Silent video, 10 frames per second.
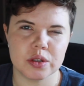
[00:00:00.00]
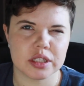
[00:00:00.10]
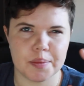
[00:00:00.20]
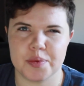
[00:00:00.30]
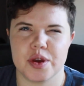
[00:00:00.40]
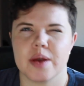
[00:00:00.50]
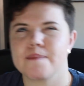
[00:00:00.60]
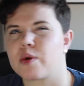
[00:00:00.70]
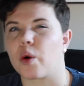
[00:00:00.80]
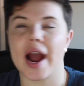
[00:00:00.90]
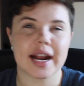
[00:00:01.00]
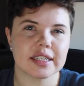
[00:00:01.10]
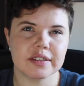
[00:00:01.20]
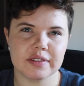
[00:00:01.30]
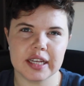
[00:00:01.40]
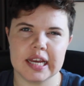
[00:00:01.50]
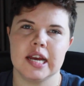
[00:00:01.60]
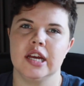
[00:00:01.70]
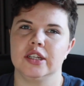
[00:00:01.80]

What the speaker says: something proactively.